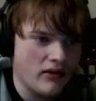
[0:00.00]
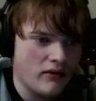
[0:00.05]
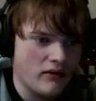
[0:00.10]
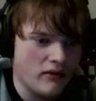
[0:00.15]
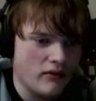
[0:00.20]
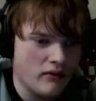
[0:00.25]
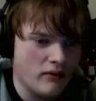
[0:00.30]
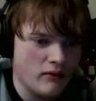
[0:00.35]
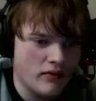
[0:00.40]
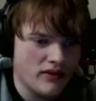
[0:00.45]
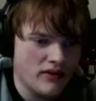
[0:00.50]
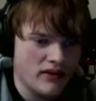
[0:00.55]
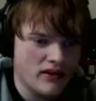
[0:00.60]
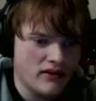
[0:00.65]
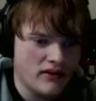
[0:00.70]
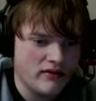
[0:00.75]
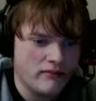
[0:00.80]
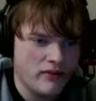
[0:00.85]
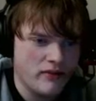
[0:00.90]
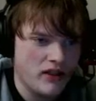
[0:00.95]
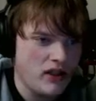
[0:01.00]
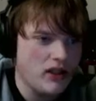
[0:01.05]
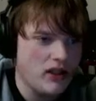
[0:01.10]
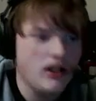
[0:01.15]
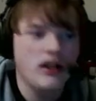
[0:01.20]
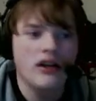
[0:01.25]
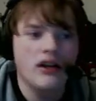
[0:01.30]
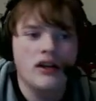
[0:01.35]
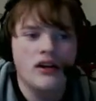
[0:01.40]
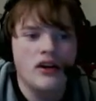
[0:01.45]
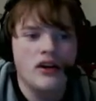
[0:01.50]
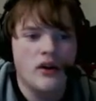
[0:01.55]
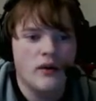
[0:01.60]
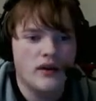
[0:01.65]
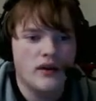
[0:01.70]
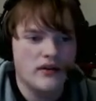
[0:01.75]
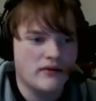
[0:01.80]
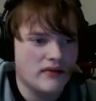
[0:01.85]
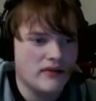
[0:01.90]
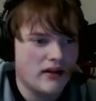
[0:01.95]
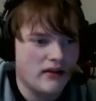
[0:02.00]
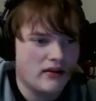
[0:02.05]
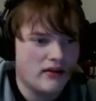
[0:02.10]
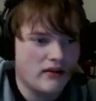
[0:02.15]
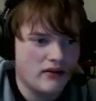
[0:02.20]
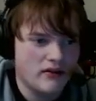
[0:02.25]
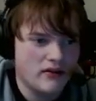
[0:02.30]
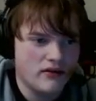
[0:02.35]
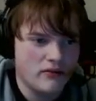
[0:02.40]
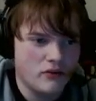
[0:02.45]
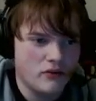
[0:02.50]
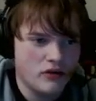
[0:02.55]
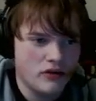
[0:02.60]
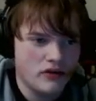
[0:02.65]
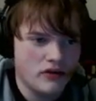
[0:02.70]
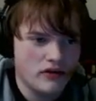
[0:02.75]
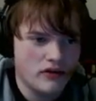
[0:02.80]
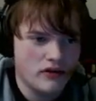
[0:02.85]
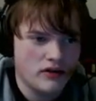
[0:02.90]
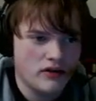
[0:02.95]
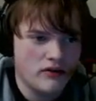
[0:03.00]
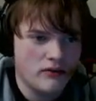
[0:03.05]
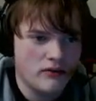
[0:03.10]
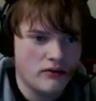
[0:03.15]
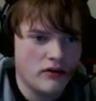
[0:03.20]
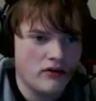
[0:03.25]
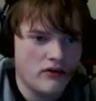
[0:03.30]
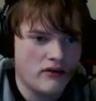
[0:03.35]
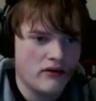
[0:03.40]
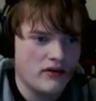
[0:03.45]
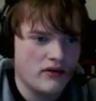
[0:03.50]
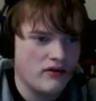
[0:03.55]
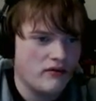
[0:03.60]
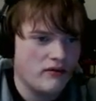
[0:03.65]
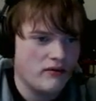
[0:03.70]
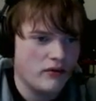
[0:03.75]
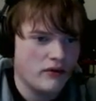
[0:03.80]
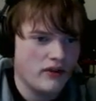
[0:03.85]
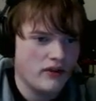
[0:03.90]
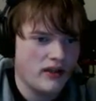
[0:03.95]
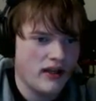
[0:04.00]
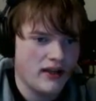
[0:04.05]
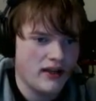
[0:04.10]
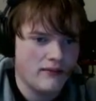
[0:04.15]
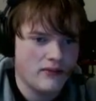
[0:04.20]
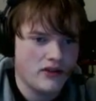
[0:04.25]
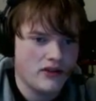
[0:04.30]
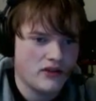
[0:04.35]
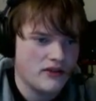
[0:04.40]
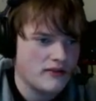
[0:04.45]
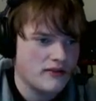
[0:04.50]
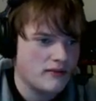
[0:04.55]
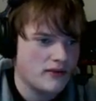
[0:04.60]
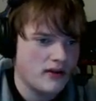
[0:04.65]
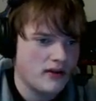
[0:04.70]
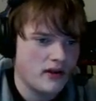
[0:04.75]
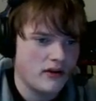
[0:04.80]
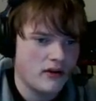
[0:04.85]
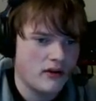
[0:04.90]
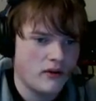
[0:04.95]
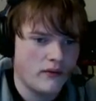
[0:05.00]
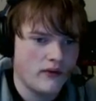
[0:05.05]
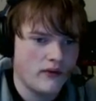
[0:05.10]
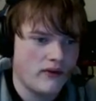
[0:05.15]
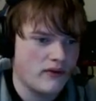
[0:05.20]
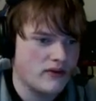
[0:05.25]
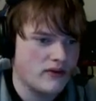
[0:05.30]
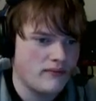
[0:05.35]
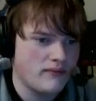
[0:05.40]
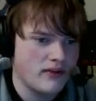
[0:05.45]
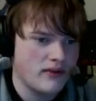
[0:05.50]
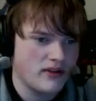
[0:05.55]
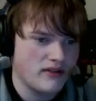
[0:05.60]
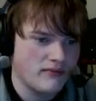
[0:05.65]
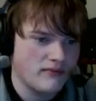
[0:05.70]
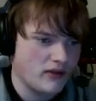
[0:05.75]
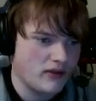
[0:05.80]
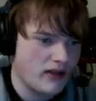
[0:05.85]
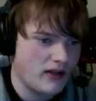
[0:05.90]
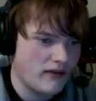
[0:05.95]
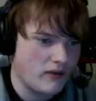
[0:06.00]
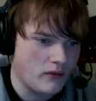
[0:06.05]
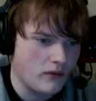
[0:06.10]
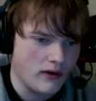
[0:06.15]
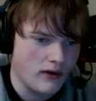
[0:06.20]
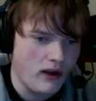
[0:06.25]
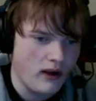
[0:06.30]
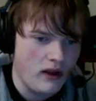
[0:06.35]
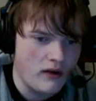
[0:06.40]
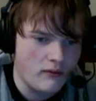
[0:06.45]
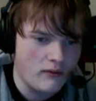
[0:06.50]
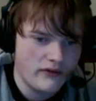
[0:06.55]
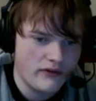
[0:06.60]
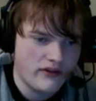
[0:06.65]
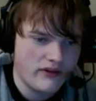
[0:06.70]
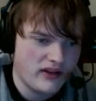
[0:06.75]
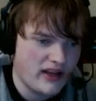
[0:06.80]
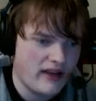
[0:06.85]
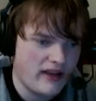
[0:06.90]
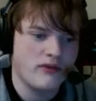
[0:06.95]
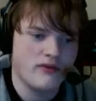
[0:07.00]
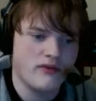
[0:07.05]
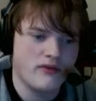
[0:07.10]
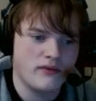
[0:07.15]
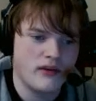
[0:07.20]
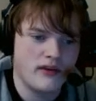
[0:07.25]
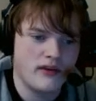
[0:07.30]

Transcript: here? Was it me? Who else was out there in those woods? One of the two folding camping chairs was knocked over. There was beer spilled everywhere. Where did the campers